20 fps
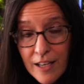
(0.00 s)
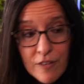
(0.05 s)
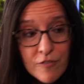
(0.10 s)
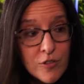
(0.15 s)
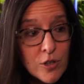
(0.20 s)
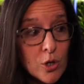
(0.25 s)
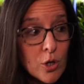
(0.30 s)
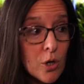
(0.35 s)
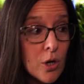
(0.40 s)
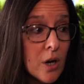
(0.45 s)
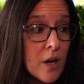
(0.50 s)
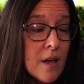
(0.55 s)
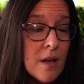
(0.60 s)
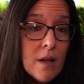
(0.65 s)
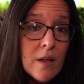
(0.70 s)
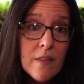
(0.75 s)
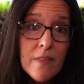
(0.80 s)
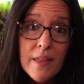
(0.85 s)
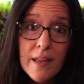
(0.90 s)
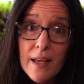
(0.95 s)
If you're
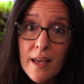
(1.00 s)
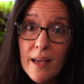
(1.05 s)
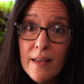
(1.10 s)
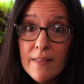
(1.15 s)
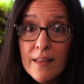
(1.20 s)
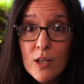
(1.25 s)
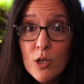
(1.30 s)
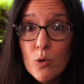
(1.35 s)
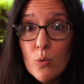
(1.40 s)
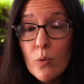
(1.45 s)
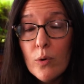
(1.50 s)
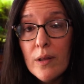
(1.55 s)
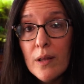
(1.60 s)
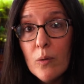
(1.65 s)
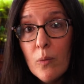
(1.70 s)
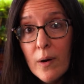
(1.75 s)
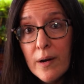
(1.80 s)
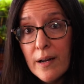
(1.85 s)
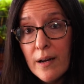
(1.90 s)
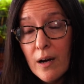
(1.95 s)
thinking that you really
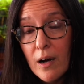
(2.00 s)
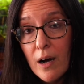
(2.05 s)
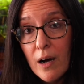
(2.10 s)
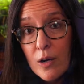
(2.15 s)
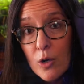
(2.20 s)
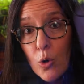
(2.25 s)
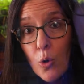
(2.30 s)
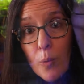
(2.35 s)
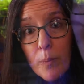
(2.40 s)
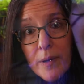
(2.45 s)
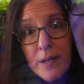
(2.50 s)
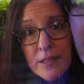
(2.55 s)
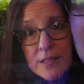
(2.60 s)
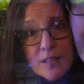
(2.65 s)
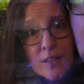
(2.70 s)
want a cool piece